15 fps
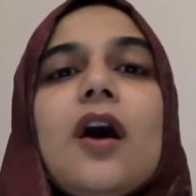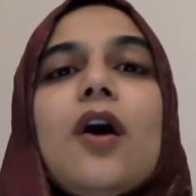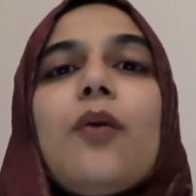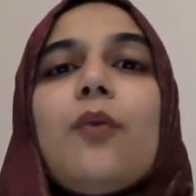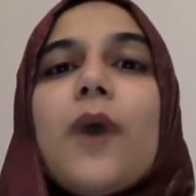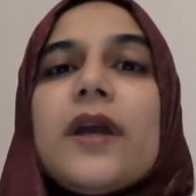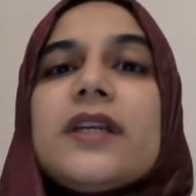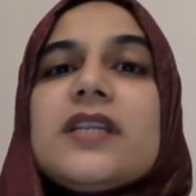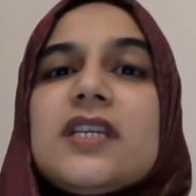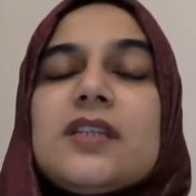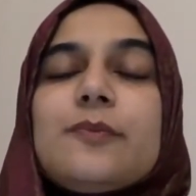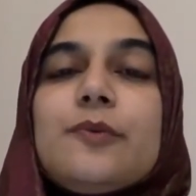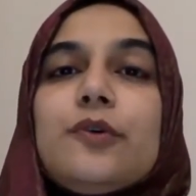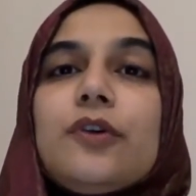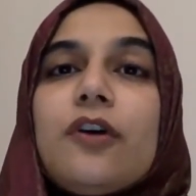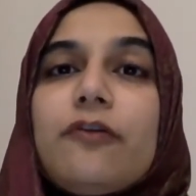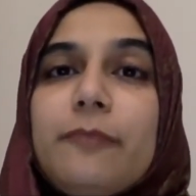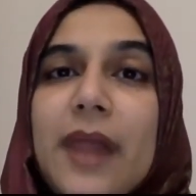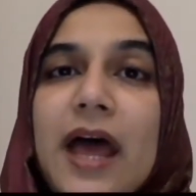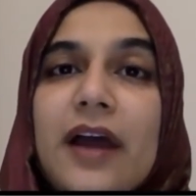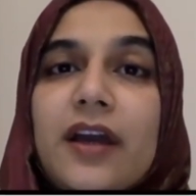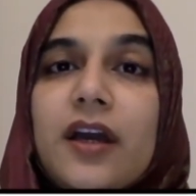1 teaspoon of
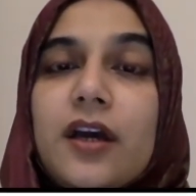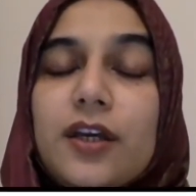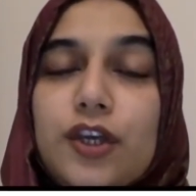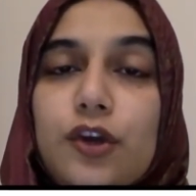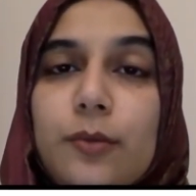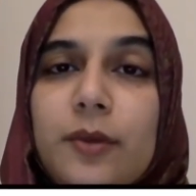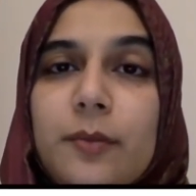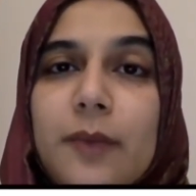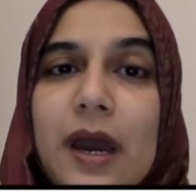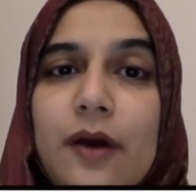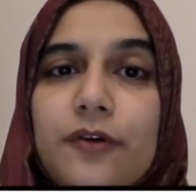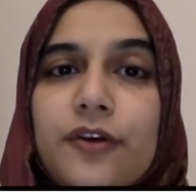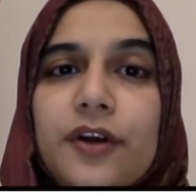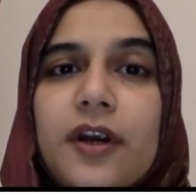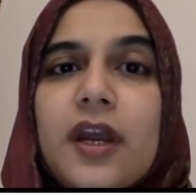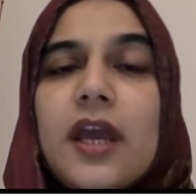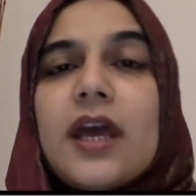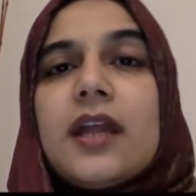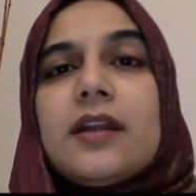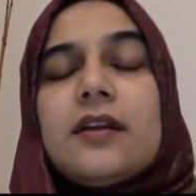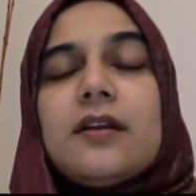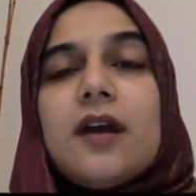black cumin powder
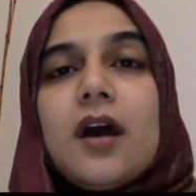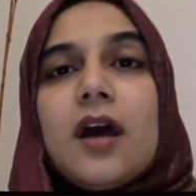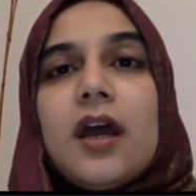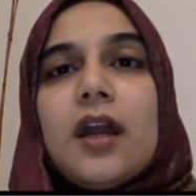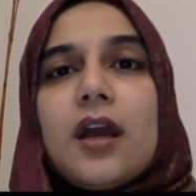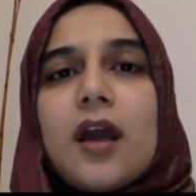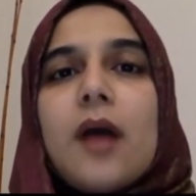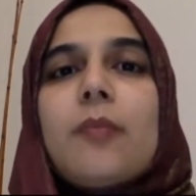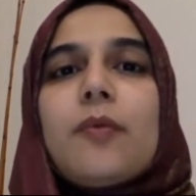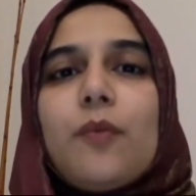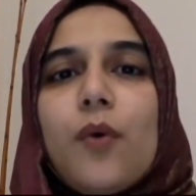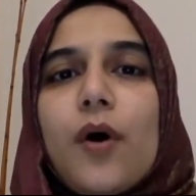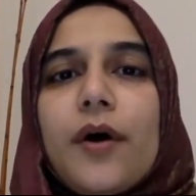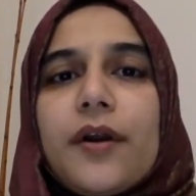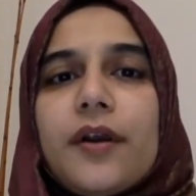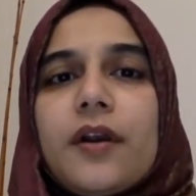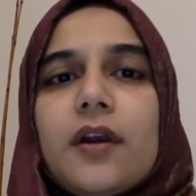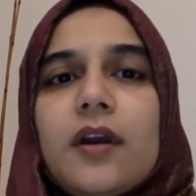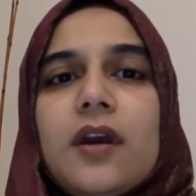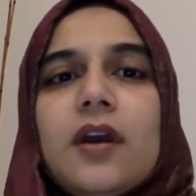and a cup of water.